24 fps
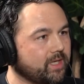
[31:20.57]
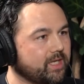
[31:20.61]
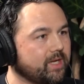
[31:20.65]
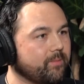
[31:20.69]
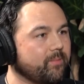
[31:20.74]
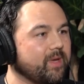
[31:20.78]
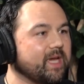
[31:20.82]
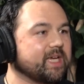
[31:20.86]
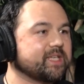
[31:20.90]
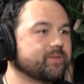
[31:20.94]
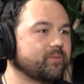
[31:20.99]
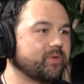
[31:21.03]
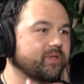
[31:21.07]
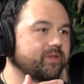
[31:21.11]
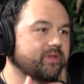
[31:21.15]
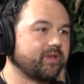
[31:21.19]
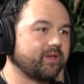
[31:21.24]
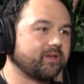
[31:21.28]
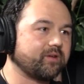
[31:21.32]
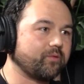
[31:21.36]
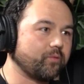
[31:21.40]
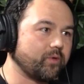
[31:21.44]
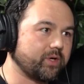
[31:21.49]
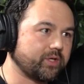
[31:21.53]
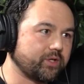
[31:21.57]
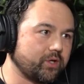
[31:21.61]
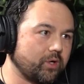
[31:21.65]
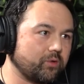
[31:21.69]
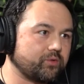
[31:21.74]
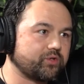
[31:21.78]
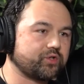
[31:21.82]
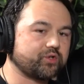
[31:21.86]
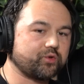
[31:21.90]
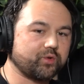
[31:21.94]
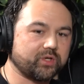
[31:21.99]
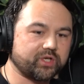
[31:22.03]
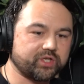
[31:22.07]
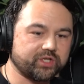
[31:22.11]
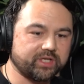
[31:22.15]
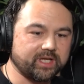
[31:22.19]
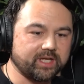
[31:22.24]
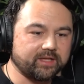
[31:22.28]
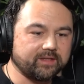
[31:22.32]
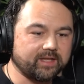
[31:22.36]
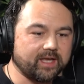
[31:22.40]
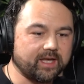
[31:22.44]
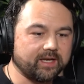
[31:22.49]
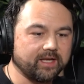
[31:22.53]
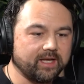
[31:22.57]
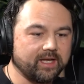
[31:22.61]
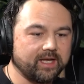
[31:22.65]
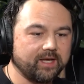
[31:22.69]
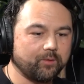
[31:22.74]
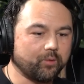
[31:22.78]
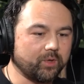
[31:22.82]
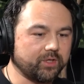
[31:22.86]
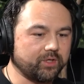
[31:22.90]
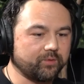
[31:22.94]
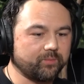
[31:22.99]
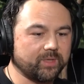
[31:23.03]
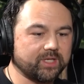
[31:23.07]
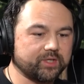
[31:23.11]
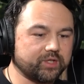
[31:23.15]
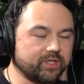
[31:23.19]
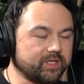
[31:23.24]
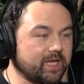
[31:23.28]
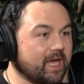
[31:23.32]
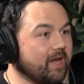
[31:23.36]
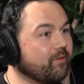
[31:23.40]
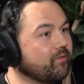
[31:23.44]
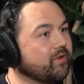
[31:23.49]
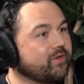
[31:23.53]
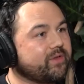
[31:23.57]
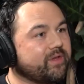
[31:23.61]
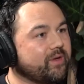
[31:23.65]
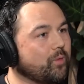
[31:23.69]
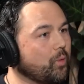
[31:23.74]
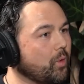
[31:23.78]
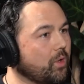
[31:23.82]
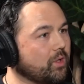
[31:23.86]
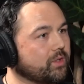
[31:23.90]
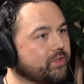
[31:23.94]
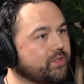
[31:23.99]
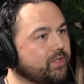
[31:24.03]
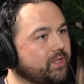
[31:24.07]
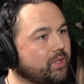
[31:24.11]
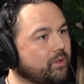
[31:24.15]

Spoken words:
And it makes me think of what Coach Trish said, that what you mentioned, everything works.